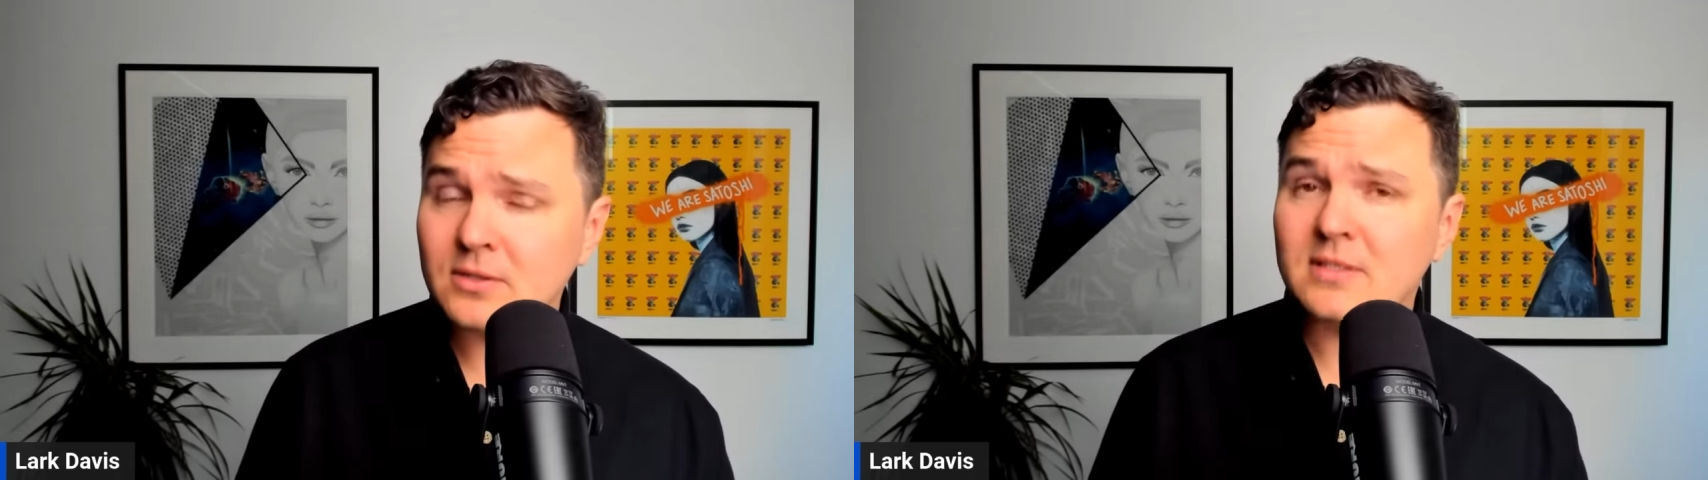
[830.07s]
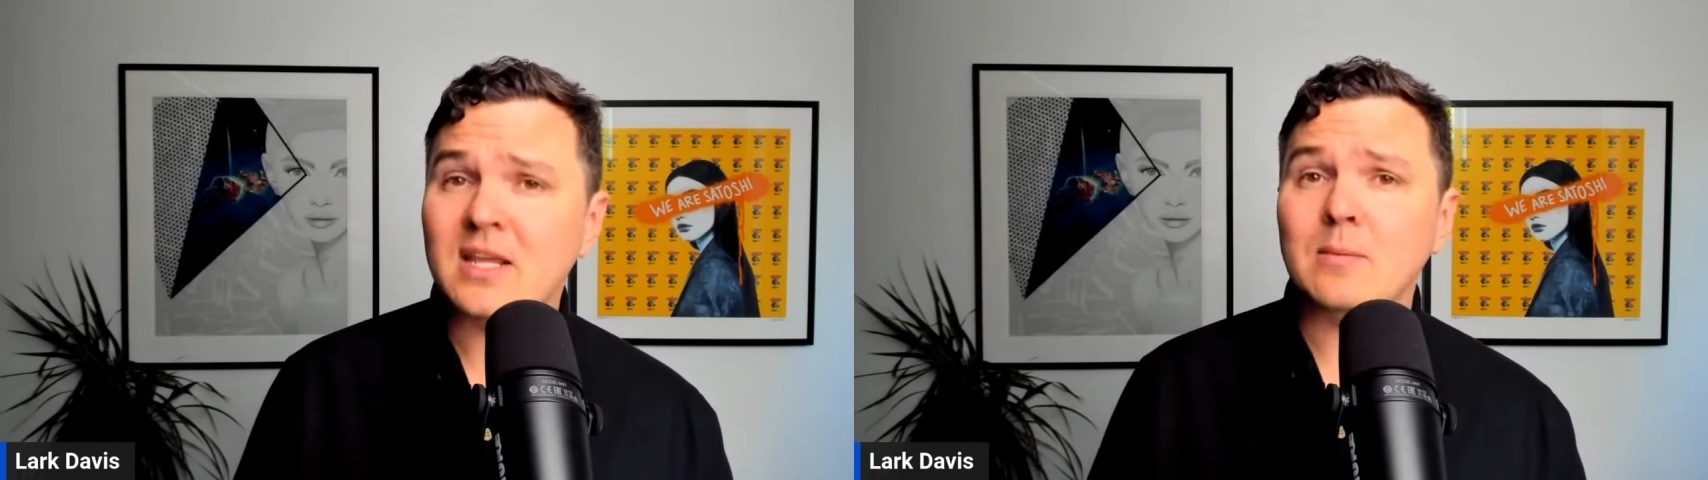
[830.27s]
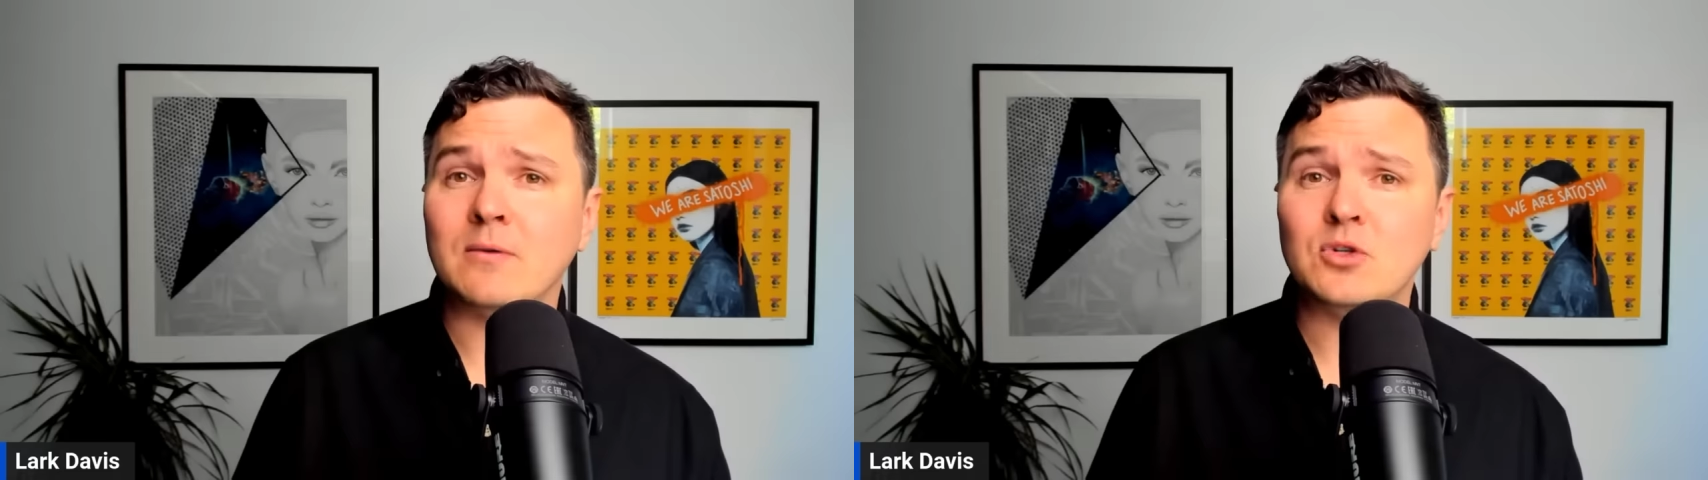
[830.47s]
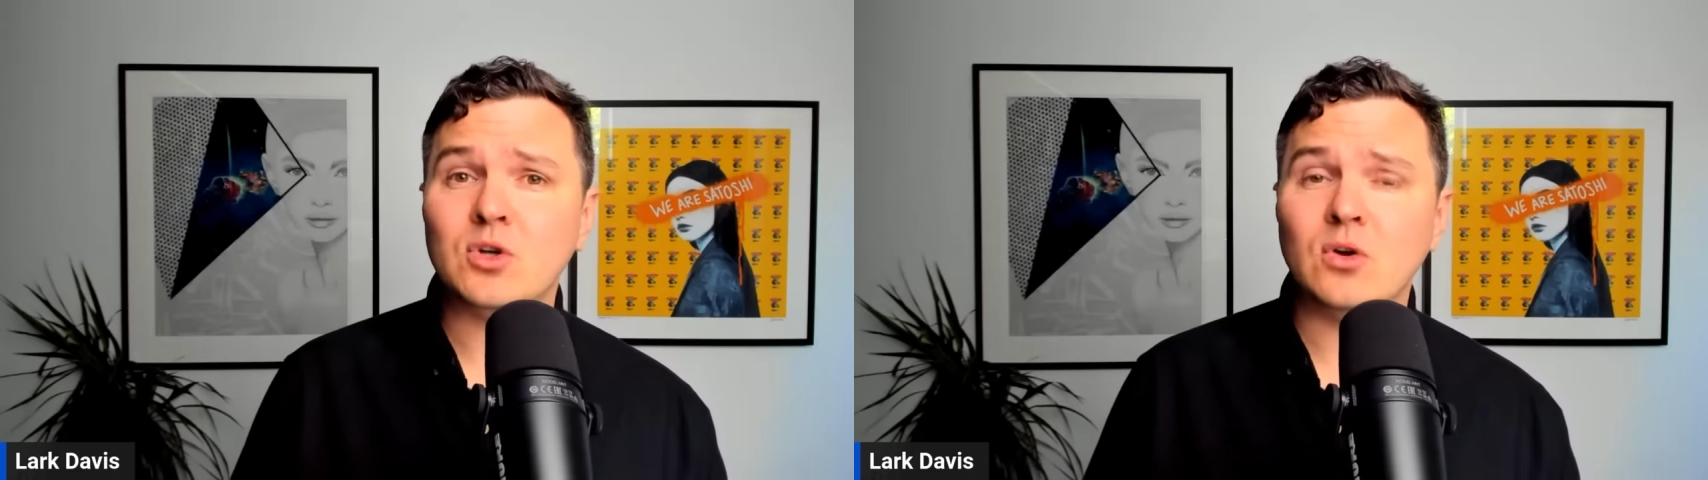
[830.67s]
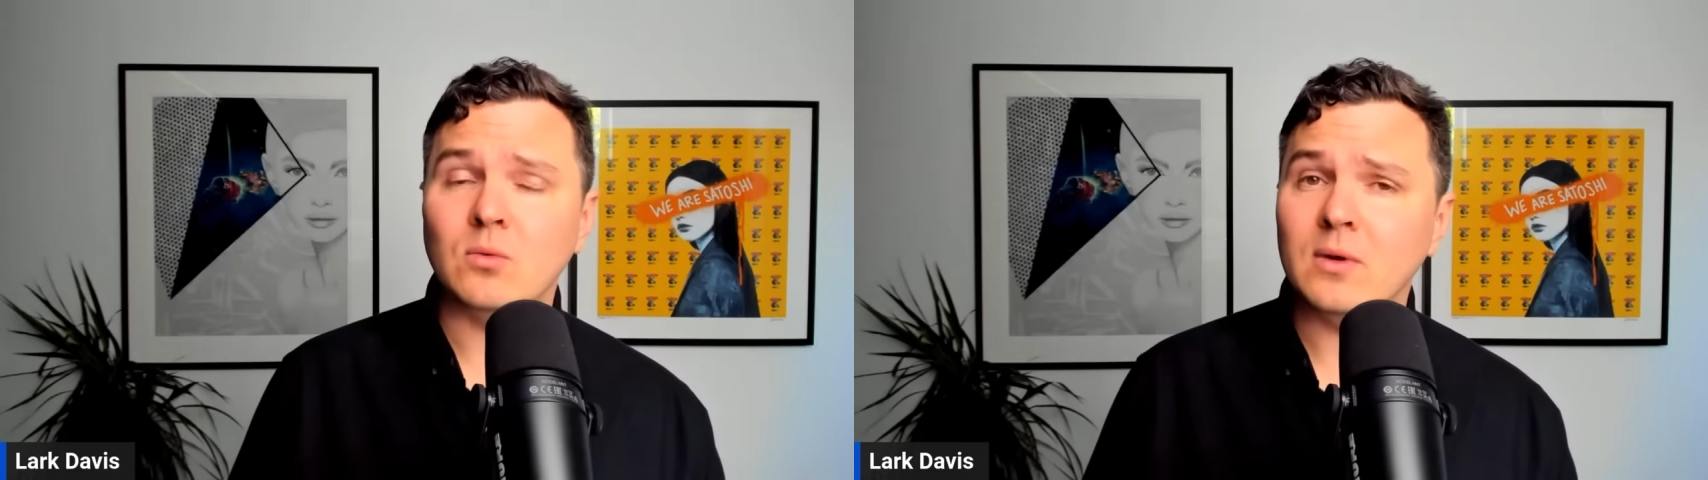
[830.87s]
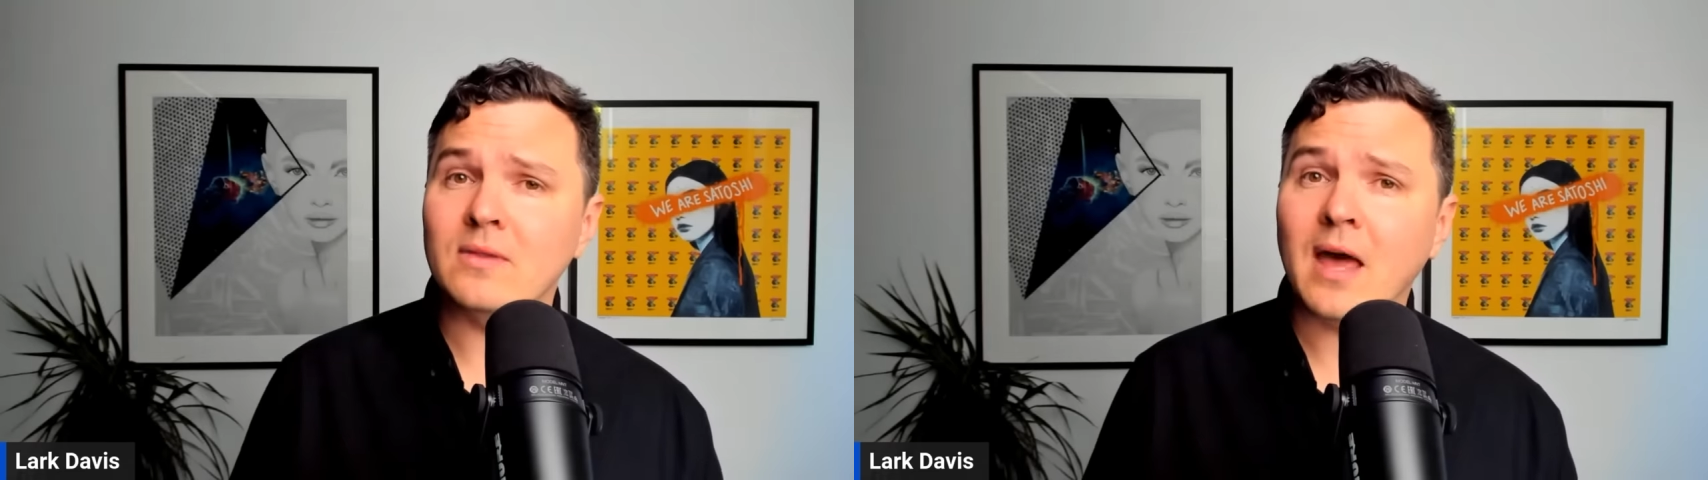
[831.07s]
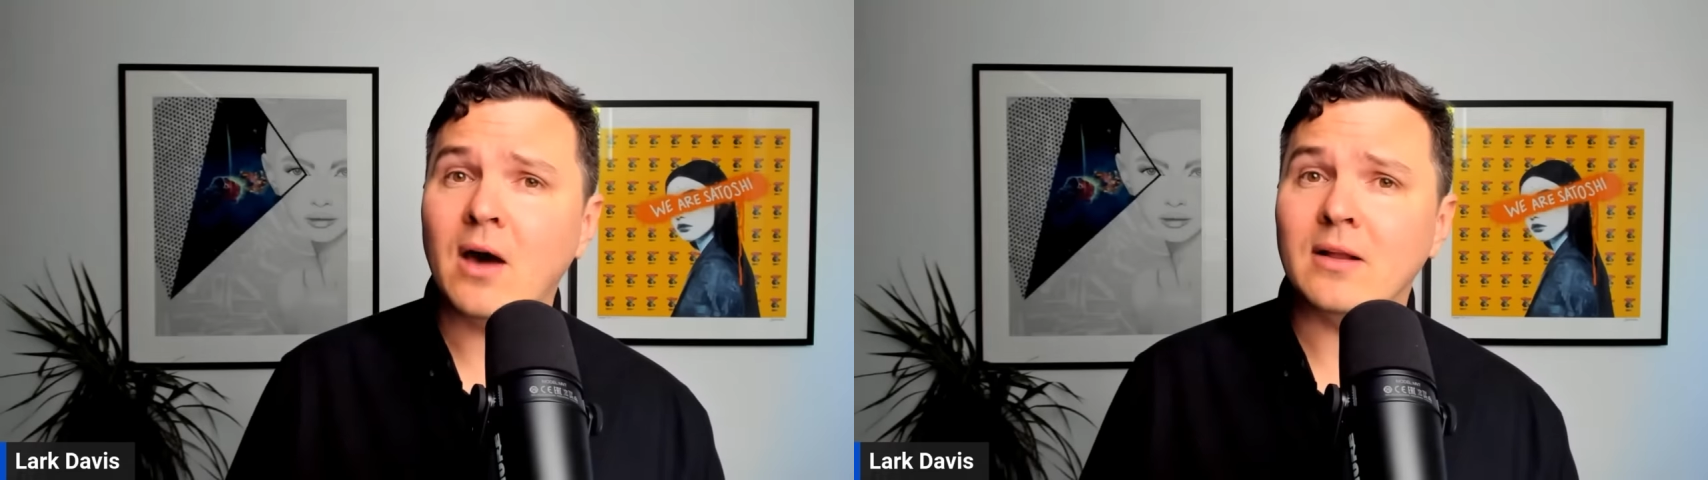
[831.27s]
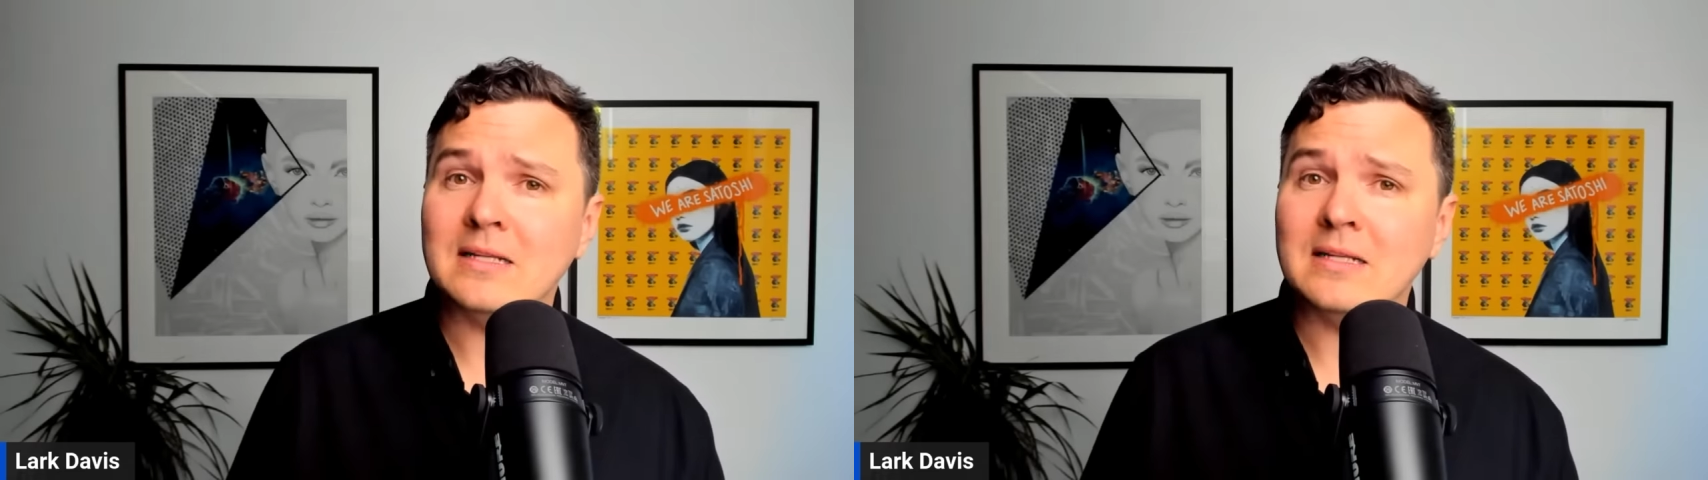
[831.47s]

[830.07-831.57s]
The team have showed without